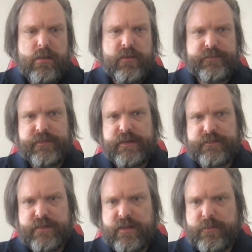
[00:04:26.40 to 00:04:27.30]
Let's say
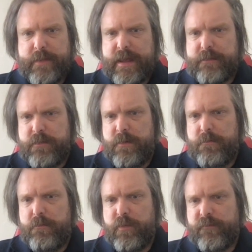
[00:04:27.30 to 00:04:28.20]
here's another bad
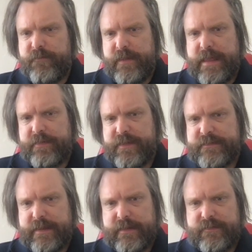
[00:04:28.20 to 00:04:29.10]
move. Yeah, this
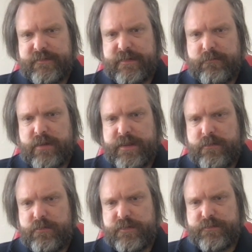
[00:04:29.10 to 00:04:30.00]
I can see,
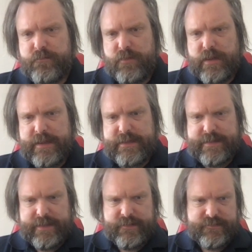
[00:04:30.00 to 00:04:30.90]
right? Just knight
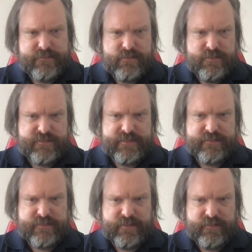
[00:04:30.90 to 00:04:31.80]
takes
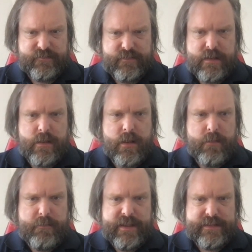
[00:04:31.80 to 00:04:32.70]
c6,
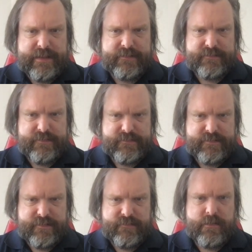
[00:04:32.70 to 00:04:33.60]
b takes
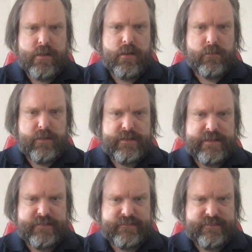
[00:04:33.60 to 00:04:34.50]
c6, queen
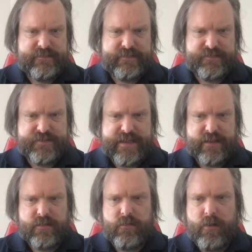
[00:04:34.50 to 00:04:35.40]
takes c6
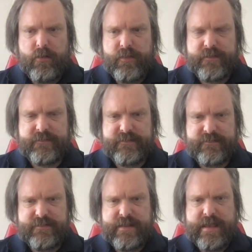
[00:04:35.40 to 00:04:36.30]
check. All this
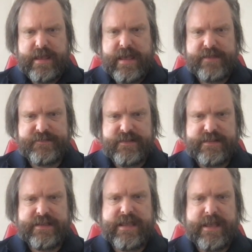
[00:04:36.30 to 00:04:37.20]
is as in
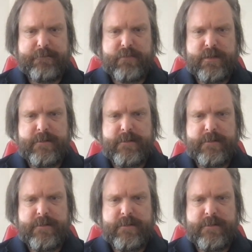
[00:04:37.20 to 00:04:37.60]
the game.